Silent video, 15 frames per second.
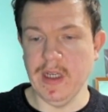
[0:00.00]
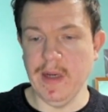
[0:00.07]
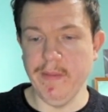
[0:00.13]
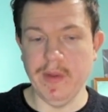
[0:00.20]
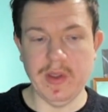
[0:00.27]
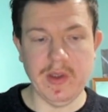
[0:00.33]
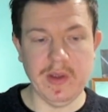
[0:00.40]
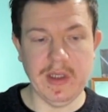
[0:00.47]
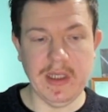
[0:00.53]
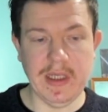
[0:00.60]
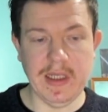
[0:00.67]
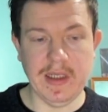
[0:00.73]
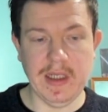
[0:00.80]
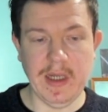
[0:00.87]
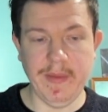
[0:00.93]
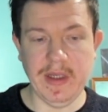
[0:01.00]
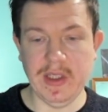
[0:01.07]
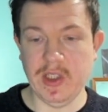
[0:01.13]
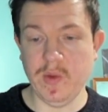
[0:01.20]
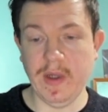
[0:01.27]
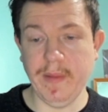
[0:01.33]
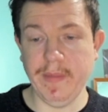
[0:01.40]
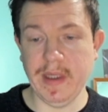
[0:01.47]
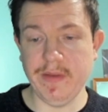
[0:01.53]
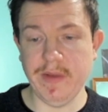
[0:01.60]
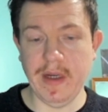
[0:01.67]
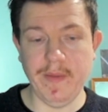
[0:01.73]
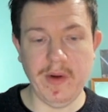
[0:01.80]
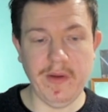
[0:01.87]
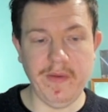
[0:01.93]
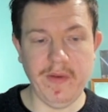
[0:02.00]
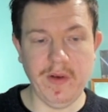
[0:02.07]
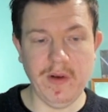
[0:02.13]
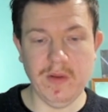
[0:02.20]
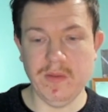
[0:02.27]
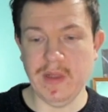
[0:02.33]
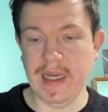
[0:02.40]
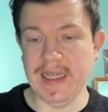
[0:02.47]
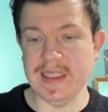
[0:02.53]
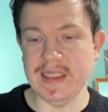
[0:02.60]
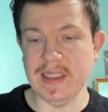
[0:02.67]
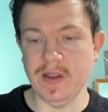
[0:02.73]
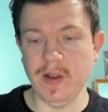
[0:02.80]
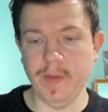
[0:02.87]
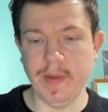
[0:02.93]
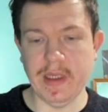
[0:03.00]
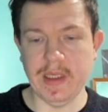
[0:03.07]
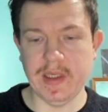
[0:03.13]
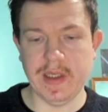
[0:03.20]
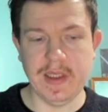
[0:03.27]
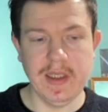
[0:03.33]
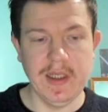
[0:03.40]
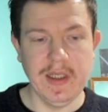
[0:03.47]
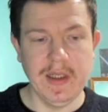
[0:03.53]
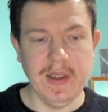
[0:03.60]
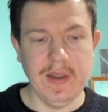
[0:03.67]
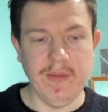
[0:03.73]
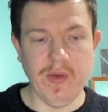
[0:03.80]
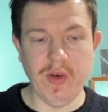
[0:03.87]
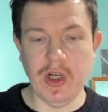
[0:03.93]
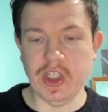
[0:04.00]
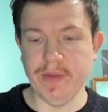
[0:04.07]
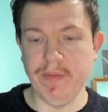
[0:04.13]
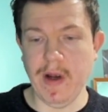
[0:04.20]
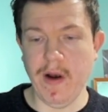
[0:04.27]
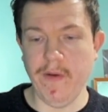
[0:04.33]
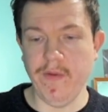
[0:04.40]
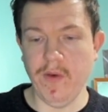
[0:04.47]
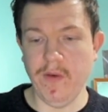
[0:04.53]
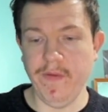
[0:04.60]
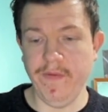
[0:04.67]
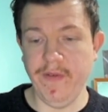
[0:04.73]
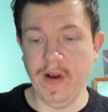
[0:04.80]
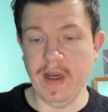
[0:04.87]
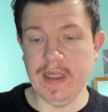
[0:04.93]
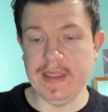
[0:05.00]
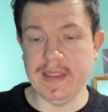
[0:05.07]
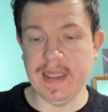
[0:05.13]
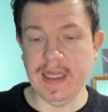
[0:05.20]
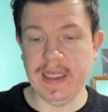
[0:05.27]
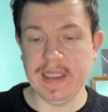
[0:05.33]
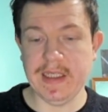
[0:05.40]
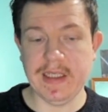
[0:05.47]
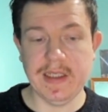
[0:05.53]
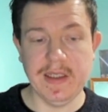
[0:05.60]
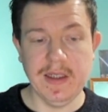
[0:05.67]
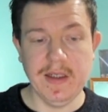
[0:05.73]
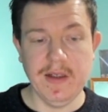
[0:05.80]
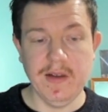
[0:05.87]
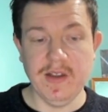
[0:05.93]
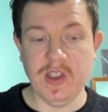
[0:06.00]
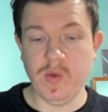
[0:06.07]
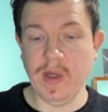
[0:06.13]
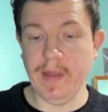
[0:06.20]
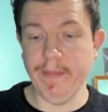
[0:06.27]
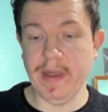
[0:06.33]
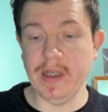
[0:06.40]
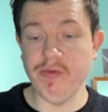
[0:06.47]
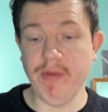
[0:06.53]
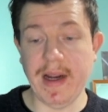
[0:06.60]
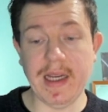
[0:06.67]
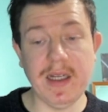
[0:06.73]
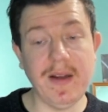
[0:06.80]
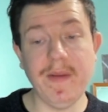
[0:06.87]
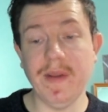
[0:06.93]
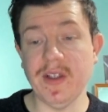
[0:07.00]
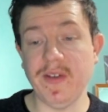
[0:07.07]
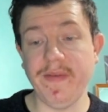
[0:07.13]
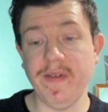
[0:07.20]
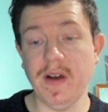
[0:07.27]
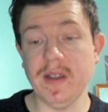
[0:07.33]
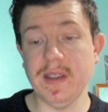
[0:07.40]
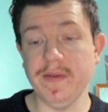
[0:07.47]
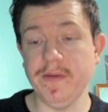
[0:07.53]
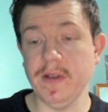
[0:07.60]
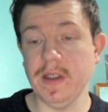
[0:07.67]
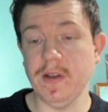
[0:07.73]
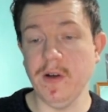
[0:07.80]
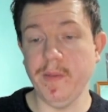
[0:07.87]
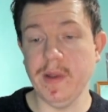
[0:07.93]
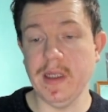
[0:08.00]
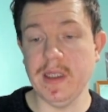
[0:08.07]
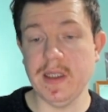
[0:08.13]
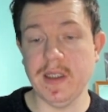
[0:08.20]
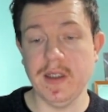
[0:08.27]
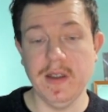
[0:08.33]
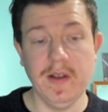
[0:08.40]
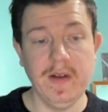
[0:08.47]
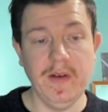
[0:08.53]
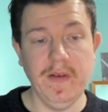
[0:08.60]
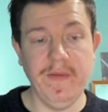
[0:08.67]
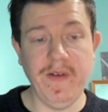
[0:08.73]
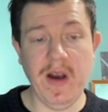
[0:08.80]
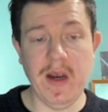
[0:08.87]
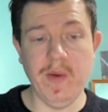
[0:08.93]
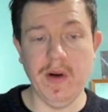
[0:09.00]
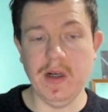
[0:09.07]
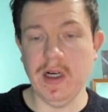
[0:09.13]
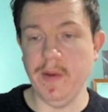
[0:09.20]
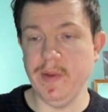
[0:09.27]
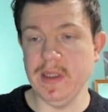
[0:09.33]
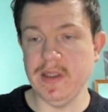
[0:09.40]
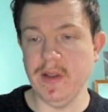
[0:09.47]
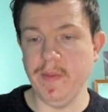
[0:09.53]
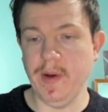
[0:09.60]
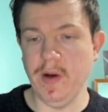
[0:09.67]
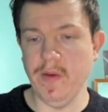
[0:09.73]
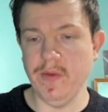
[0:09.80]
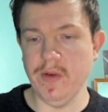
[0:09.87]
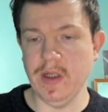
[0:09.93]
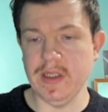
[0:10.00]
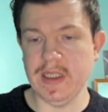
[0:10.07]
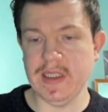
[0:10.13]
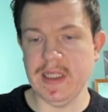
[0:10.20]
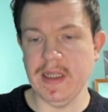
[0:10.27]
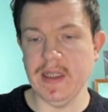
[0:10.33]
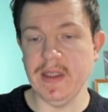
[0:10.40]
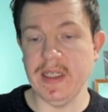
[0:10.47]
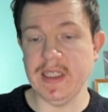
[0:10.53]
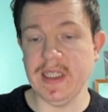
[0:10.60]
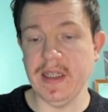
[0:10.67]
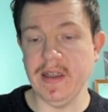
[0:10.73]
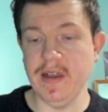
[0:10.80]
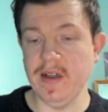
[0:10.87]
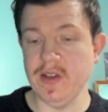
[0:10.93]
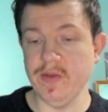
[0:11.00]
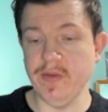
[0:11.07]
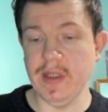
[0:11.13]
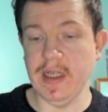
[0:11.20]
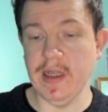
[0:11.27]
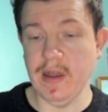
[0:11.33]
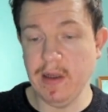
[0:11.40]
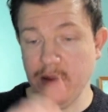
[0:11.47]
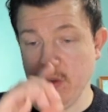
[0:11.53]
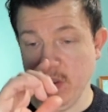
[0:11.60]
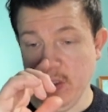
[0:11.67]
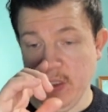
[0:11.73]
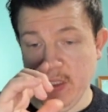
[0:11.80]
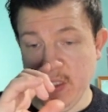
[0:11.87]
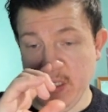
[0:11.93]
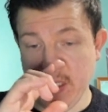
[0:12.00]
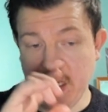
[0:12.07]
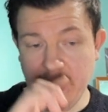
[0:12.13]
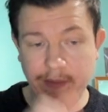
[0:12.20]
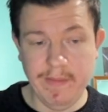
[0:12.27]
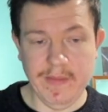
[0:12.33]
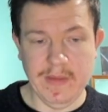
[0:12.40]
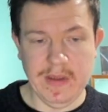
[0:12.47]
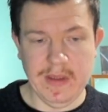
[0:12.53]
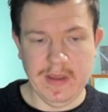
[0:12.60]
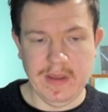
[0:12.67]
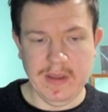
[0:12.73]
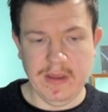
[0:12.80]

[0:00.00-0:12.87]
the numbers on here. I mean, Swing Big Rainbow Foil, 18 copies. Mirage and Metaphor, 36. Swing Big Regular, there's 33 copies. 31 copies of the Pulverized Extended. The Extended arts are really low. You